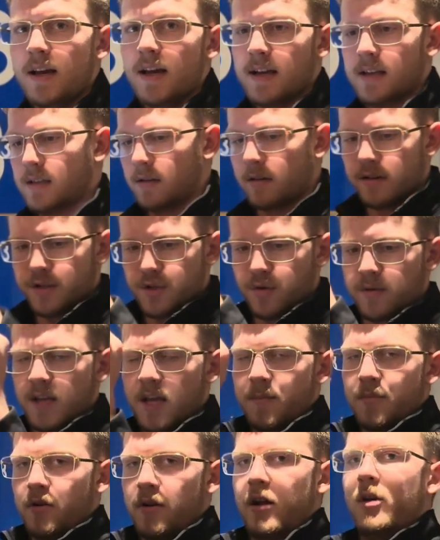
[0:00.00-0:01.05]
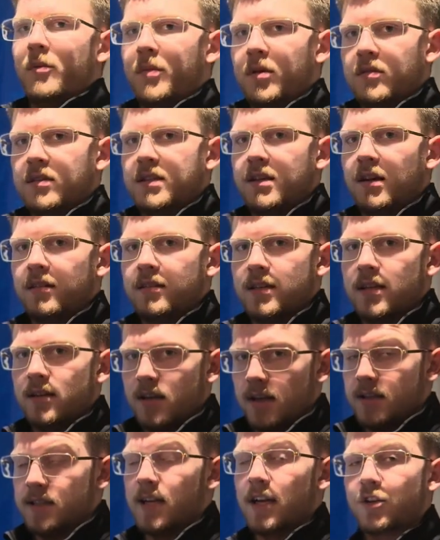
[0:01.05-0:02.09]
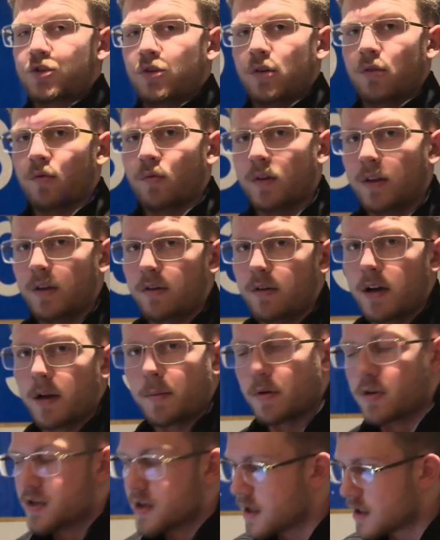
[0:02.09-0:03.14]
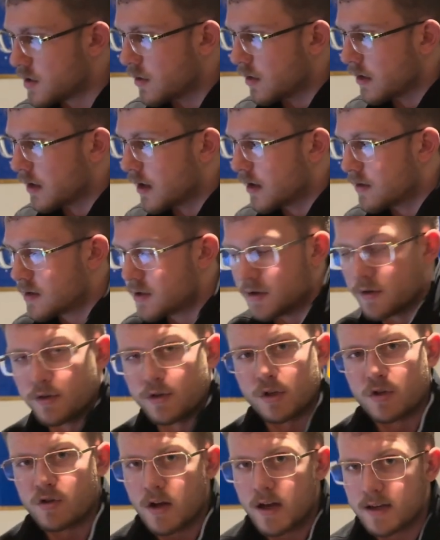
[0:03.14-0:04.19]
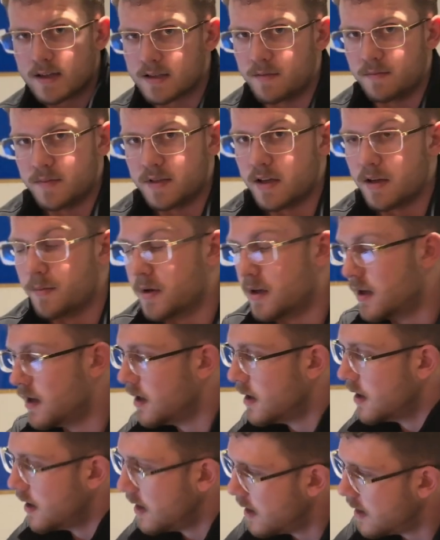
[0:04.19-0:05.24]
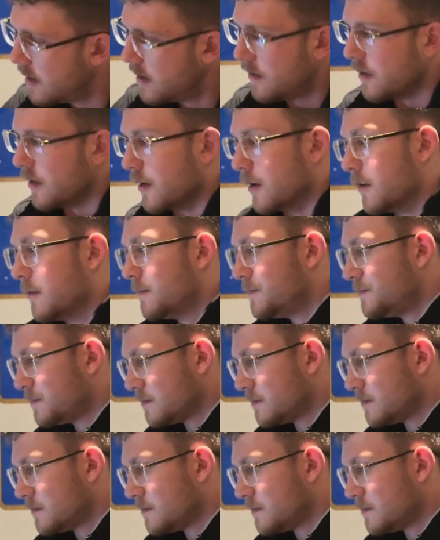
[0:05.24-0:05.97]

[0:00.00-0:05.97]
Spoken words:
As long as you keep your elbows tucked in, it's actually a really good upper chest workout, so you should try it sometime, And